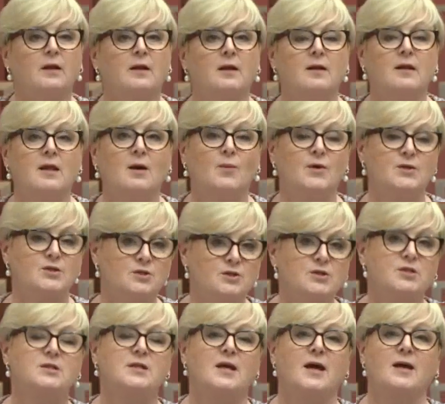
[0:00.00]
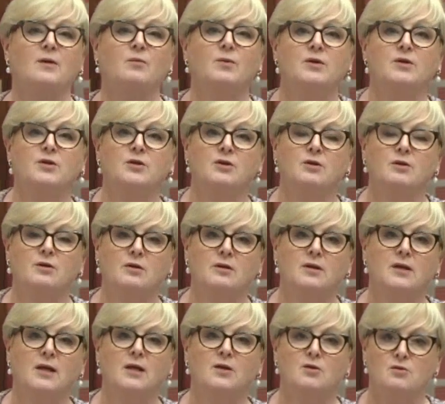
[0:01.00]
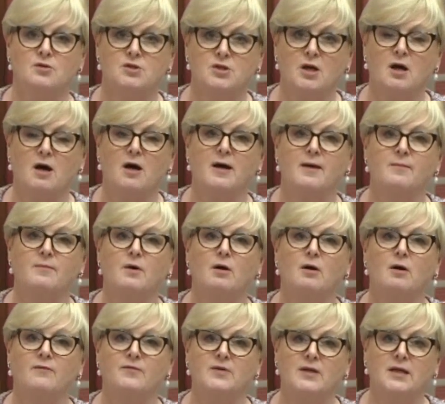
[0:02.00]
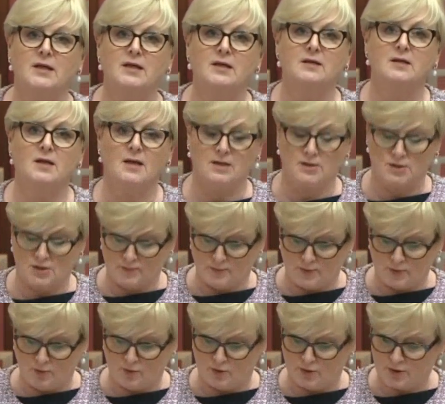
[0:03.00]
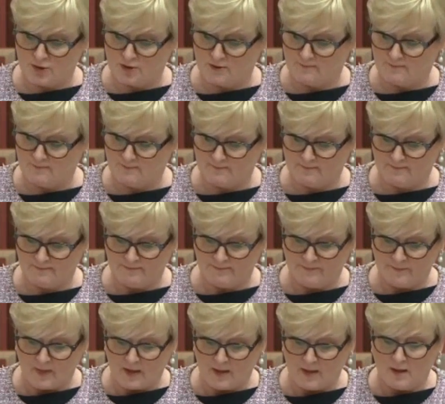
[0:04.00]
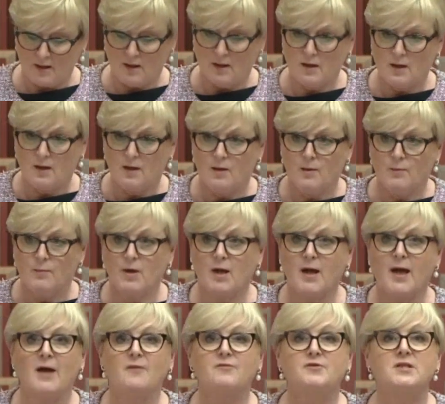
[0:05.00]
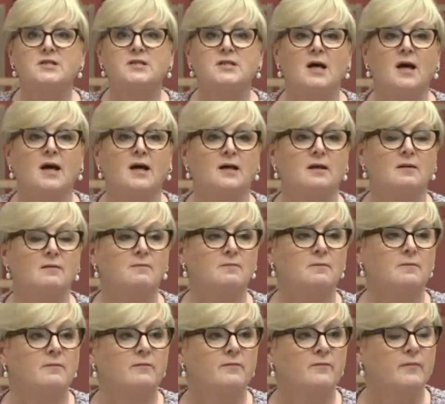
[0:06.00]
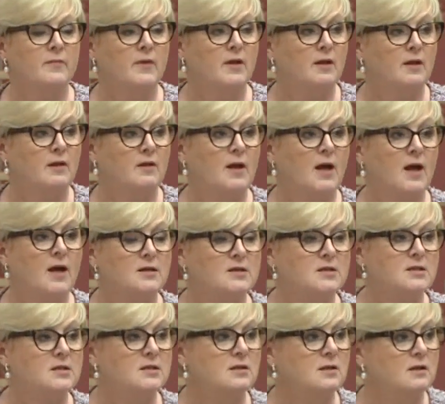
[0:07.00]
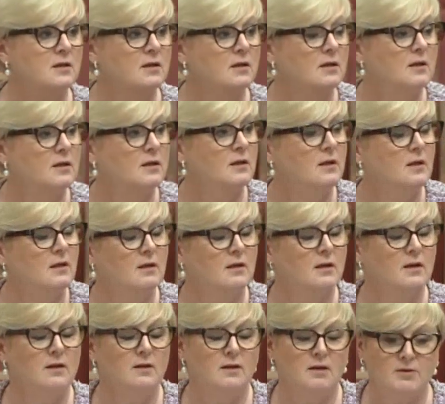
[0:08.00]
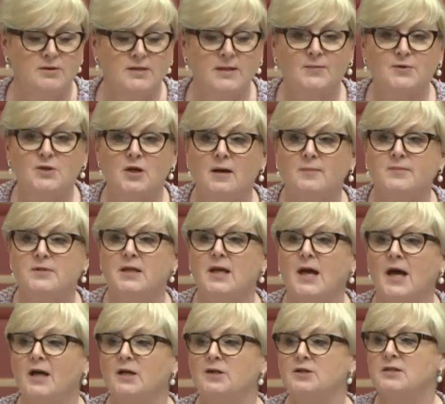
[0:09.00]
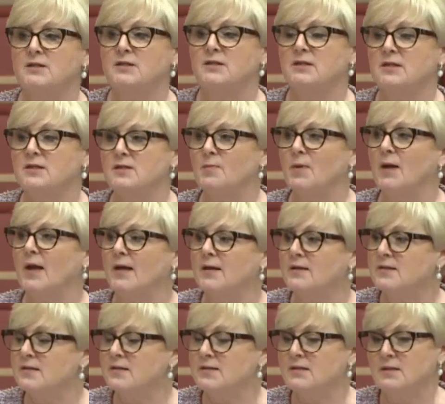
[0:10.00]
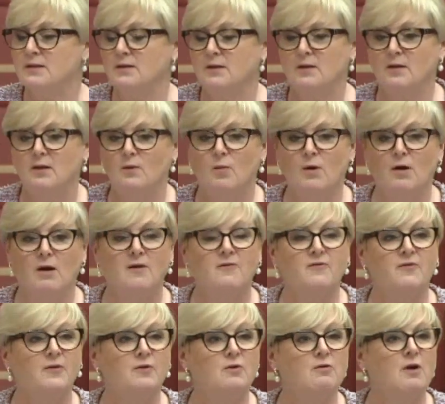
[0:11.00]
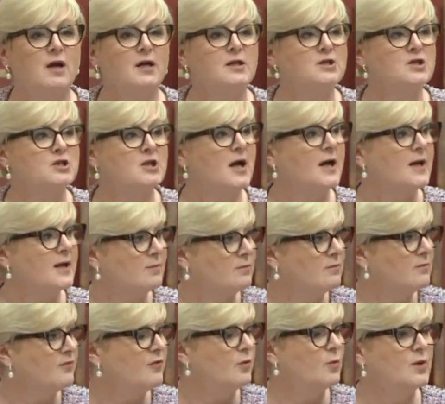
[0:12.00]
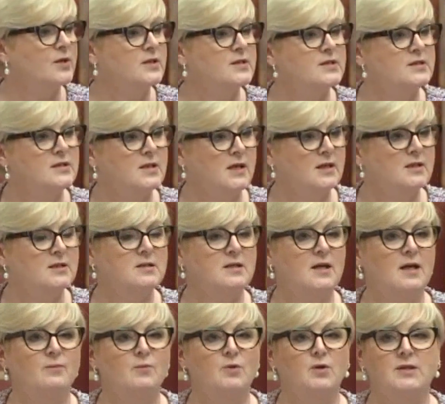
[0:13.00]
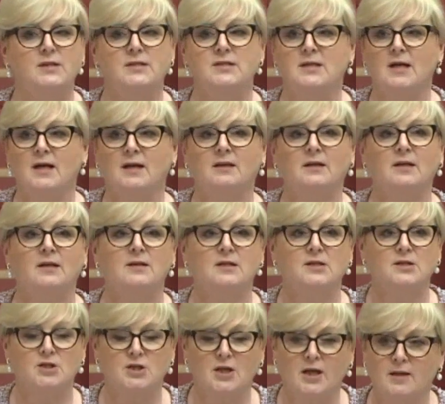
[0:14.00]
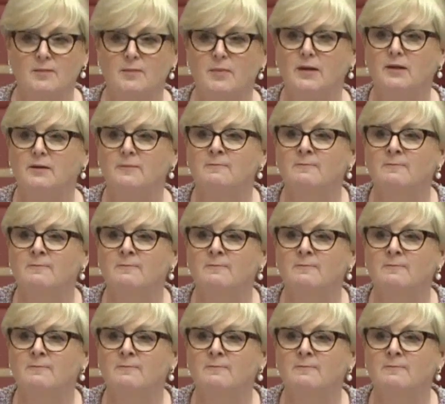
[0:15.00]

that we do stand with you in your time of need and support. But I have to say that there are sometimes occasions in this place where I feel great shame for what is said and what is done in this chamber.